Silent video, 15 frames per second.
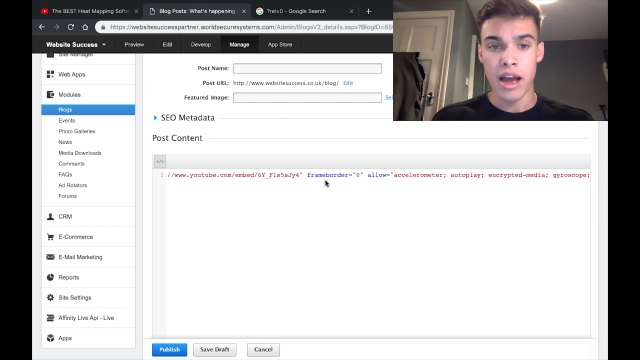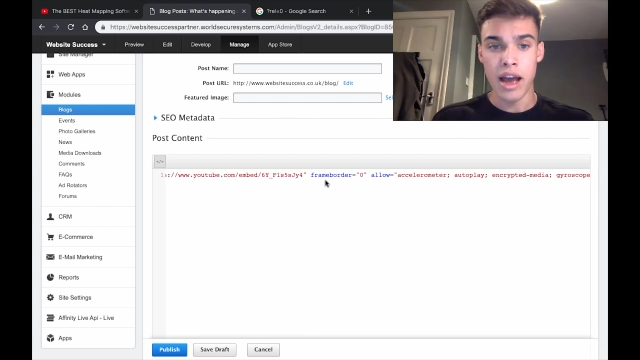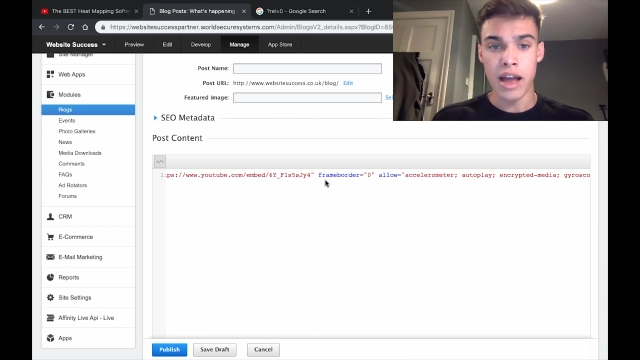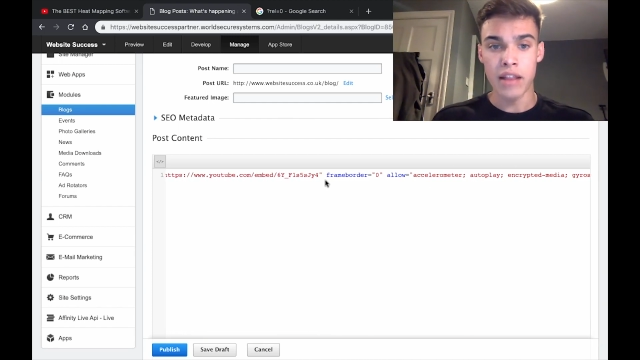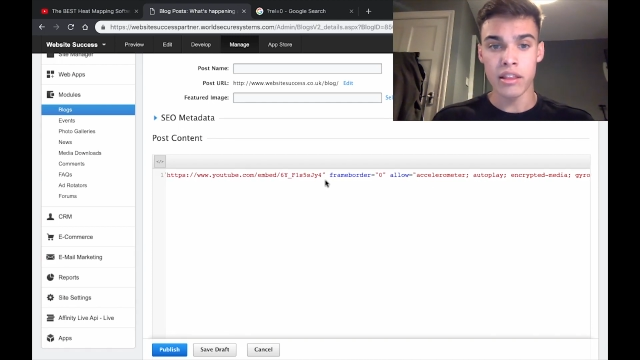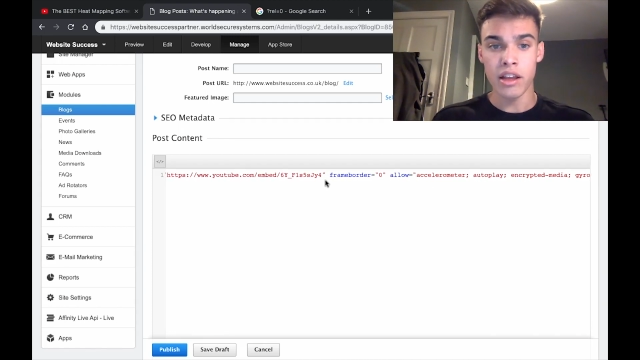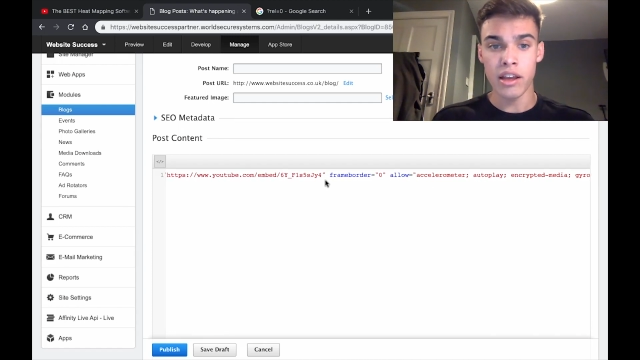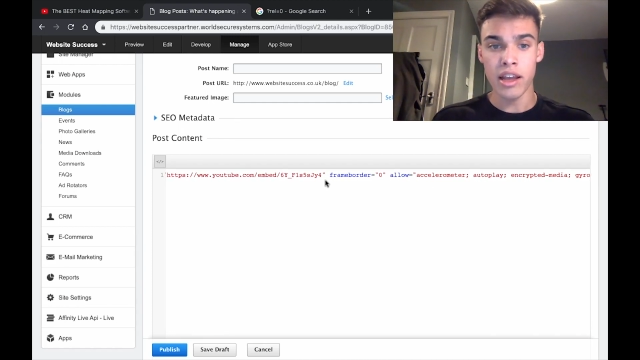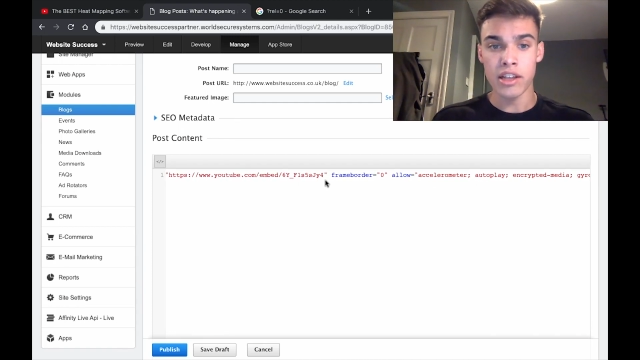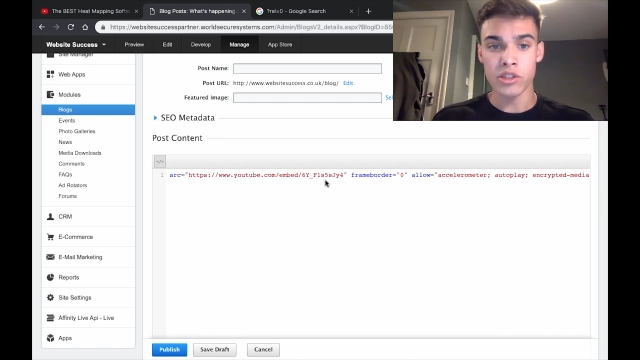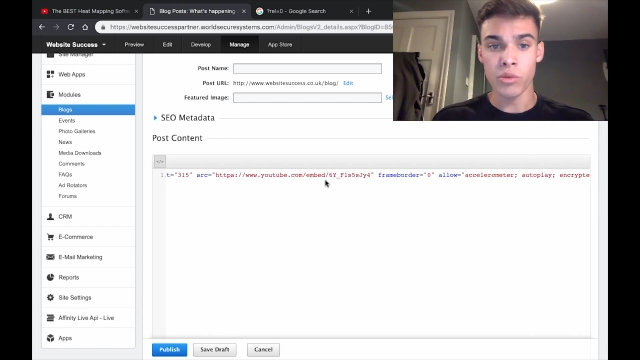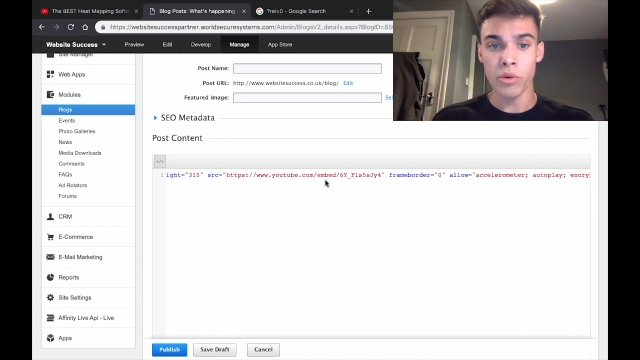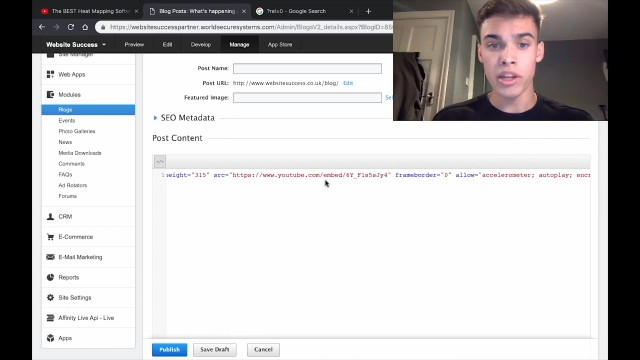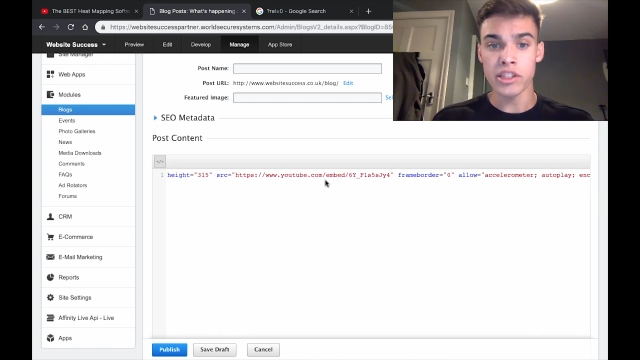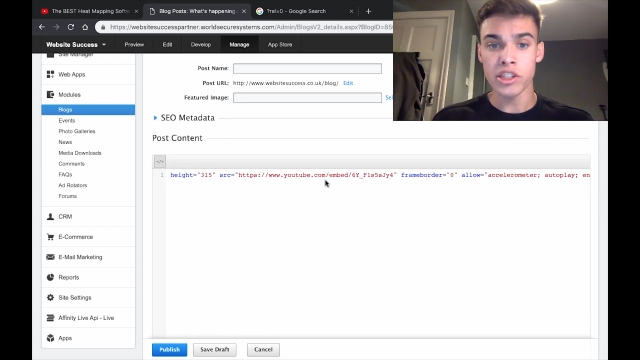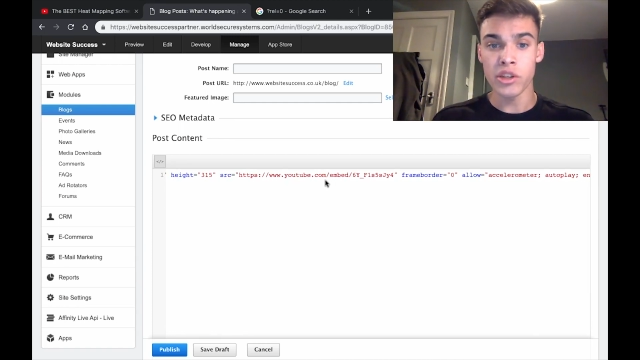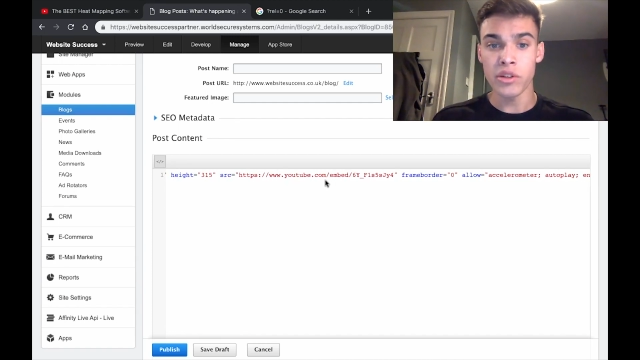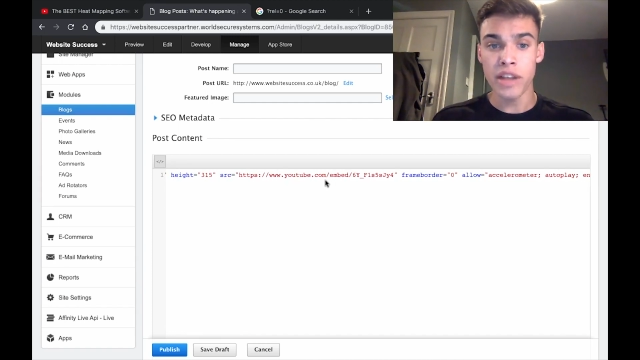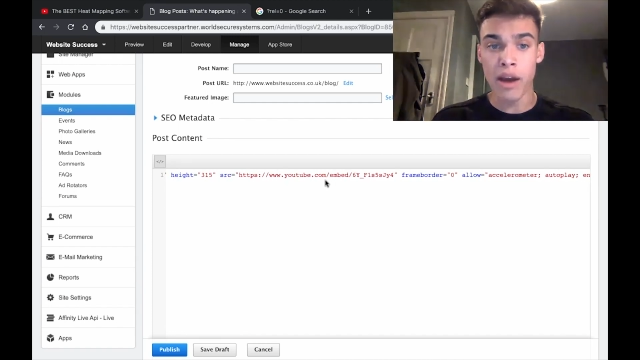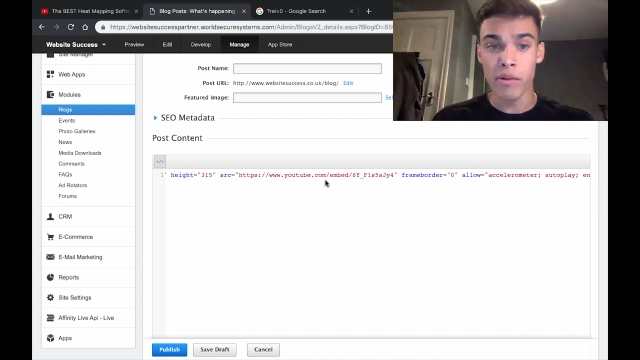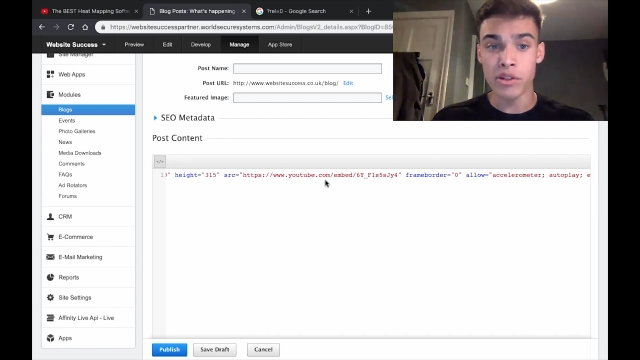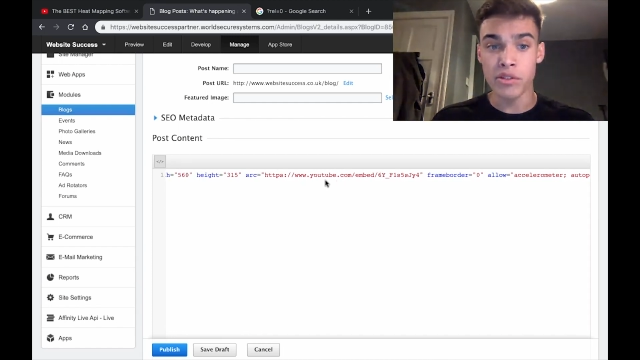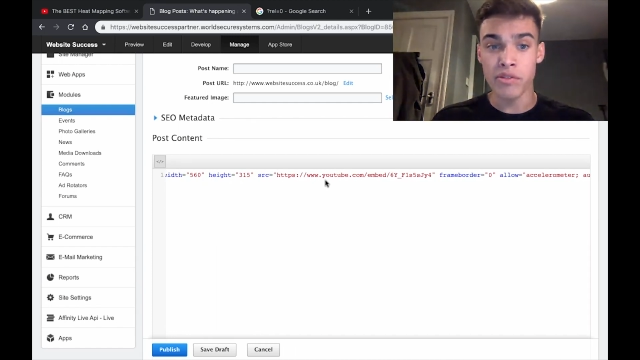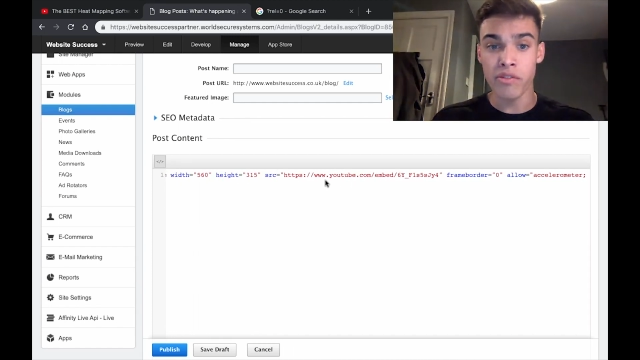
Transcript: And yeah, so what you need to do now is